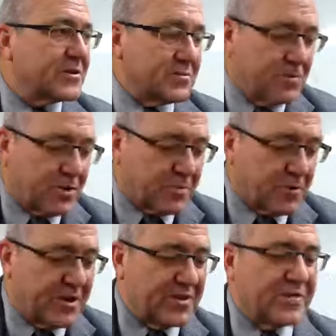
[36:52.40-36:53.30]
Smooth
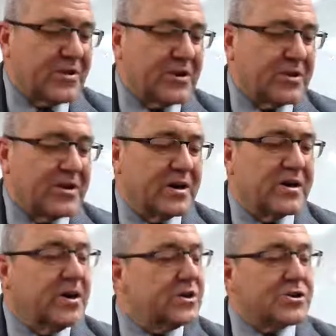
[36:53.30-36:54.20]
breathing, very
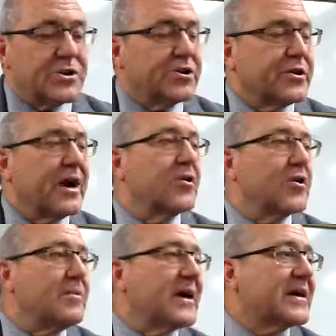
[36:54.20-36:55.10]
good. So you're not going
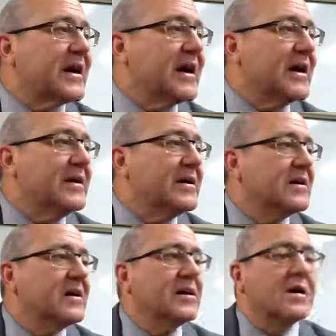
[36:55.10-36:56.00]
to make a
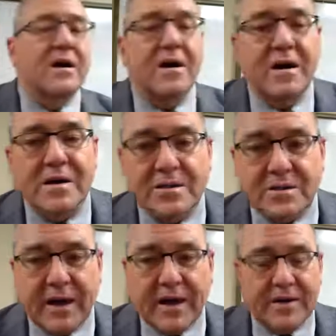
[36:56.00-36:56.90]
huh
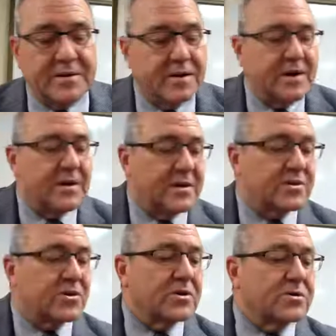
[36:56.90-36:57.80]
sound, and
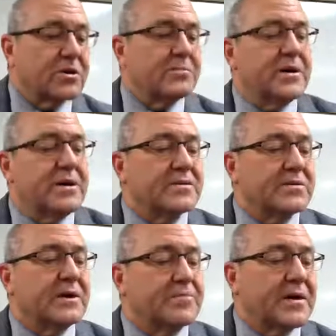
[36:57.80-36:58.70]
so it's going to be
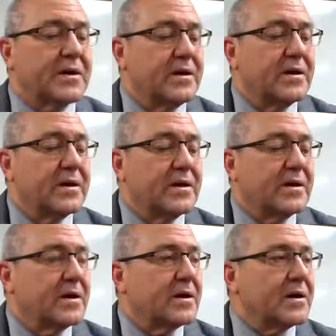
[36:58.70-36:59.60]
simply
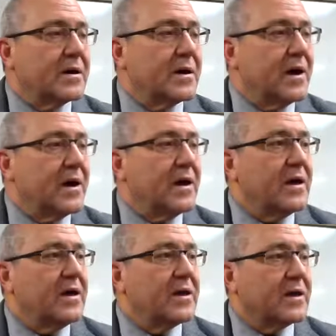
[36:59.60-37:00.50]

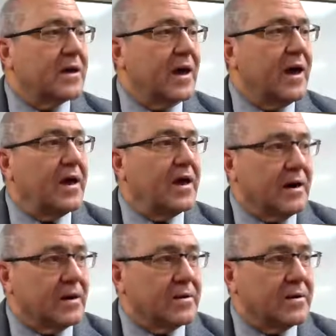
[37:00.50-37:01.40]
hey
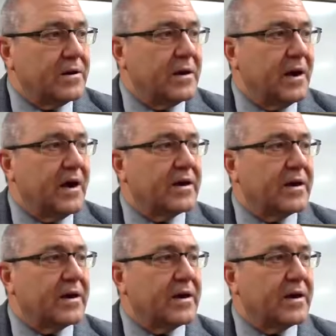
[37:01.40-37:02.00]
gagon, hey